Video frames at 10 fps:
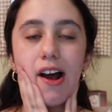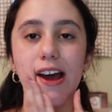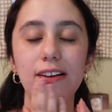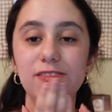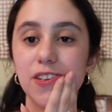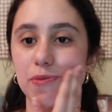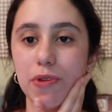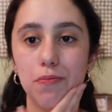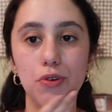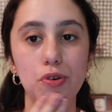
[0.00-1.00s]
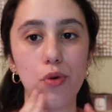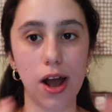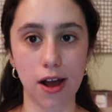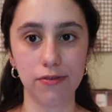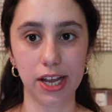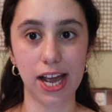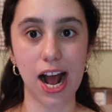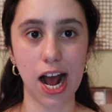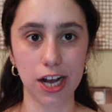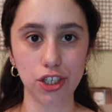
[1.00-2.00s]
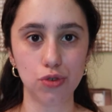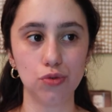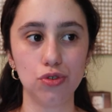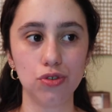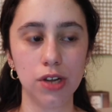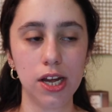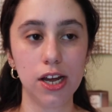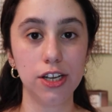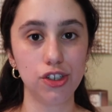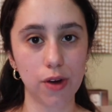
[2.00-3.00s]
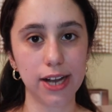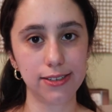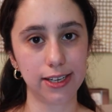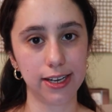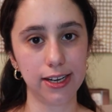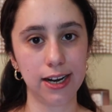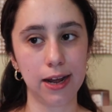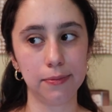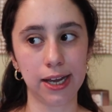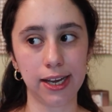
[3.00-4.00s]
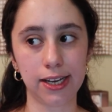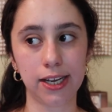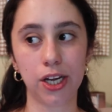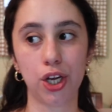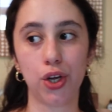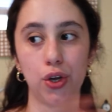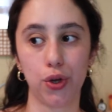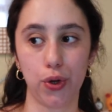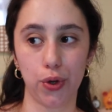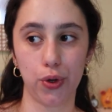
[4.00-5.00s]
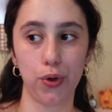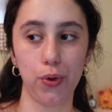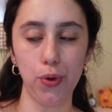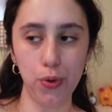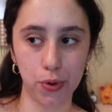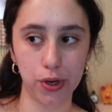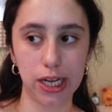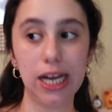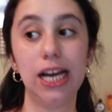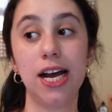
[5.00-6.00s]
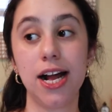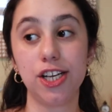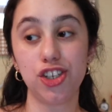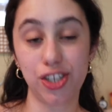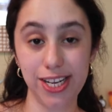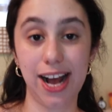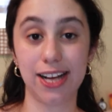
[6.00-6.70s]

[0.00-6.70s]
I have seen people who have like actual dry skin and I'm like, ooh, she